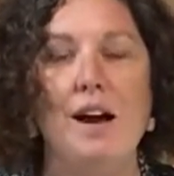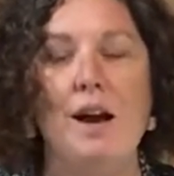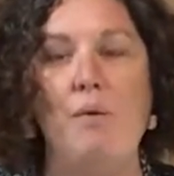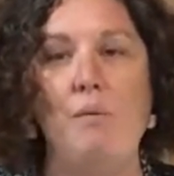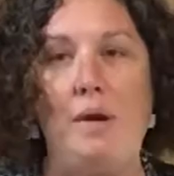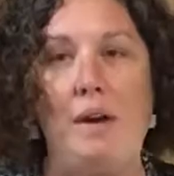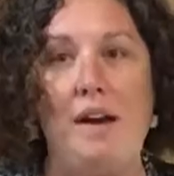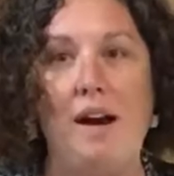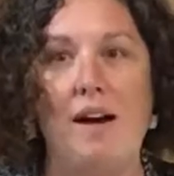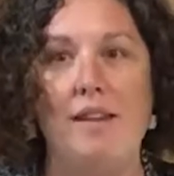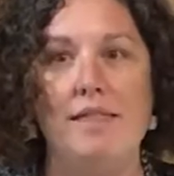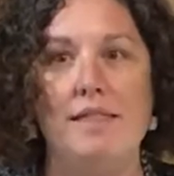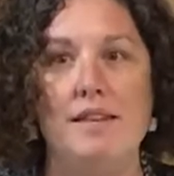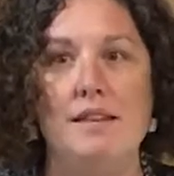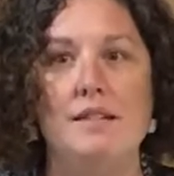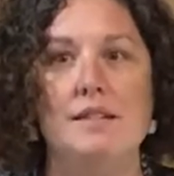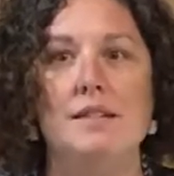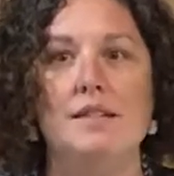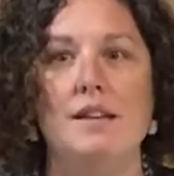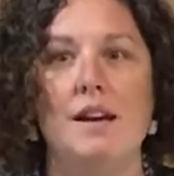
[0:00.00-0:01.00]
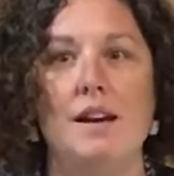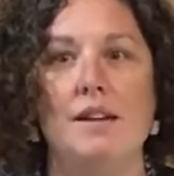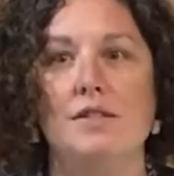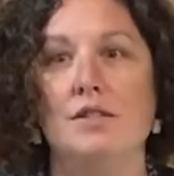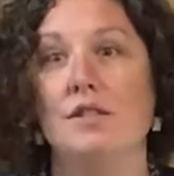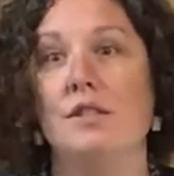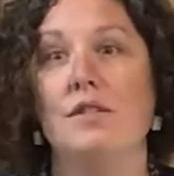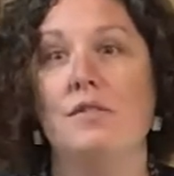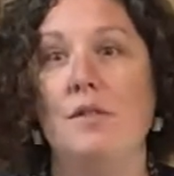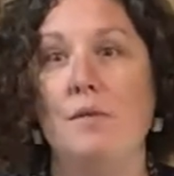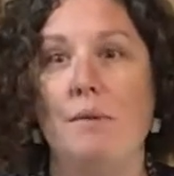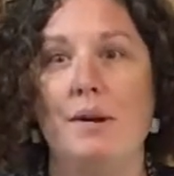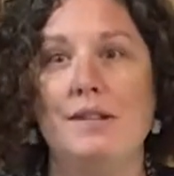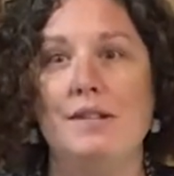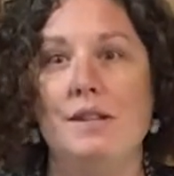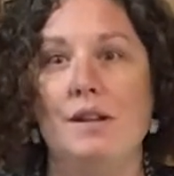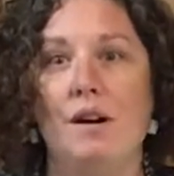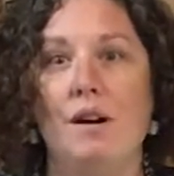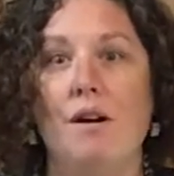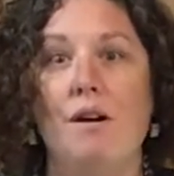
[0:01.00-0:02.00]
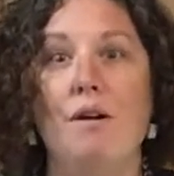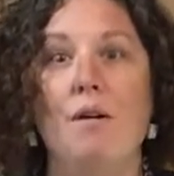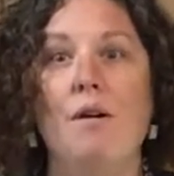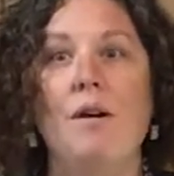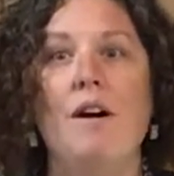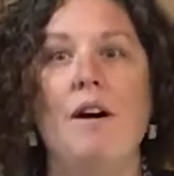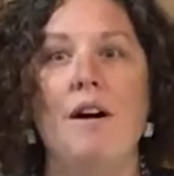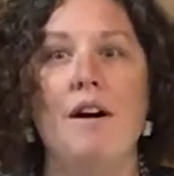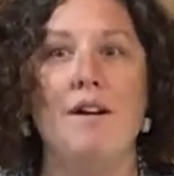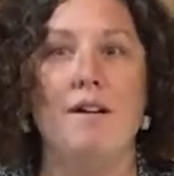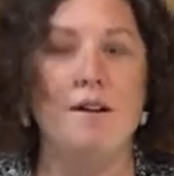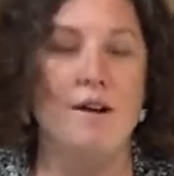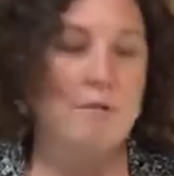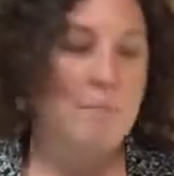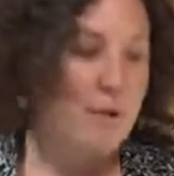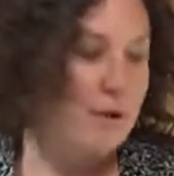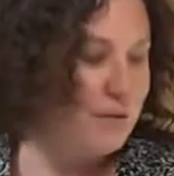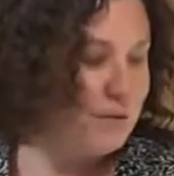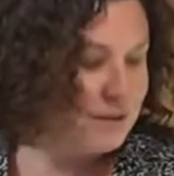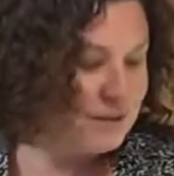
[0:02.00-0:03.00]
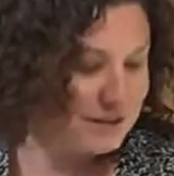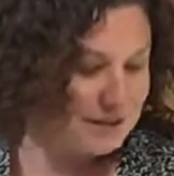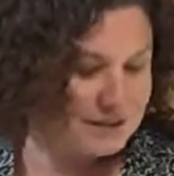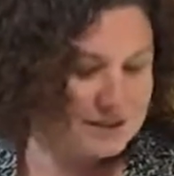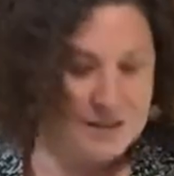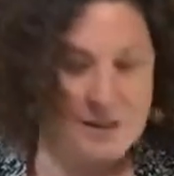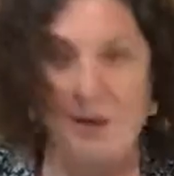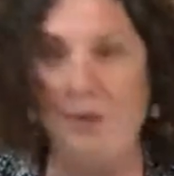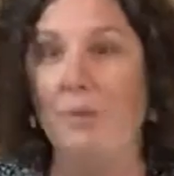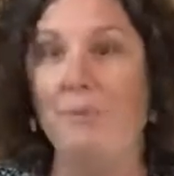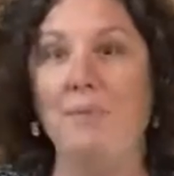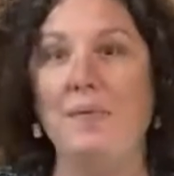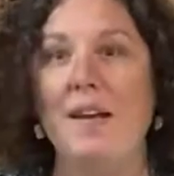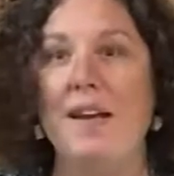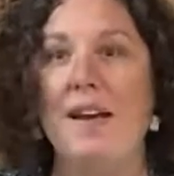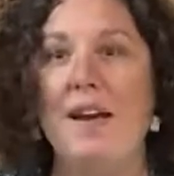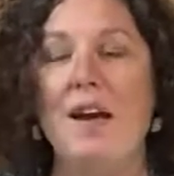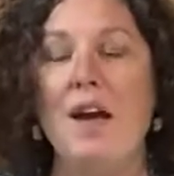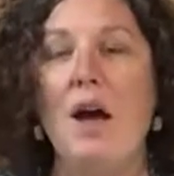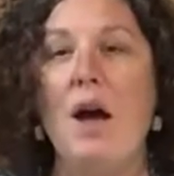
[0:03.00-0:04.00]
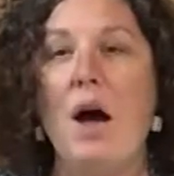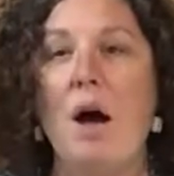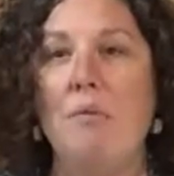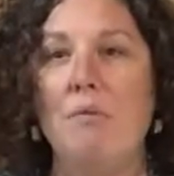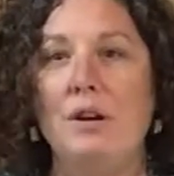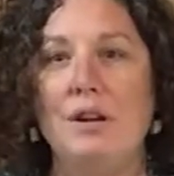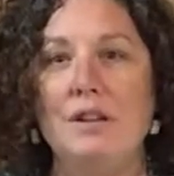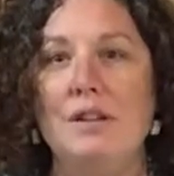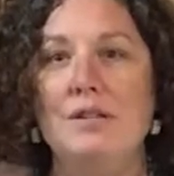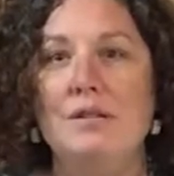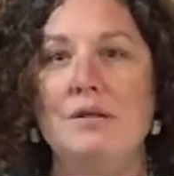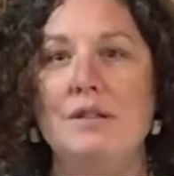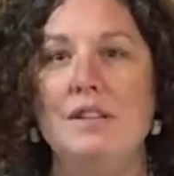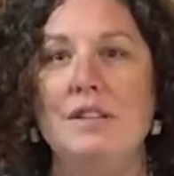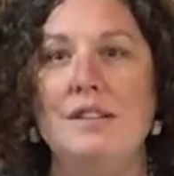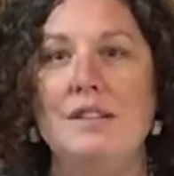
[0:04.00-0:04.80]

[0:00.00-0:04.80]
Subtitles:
We caught this just a few months ago on our boat. So I'm going to do it in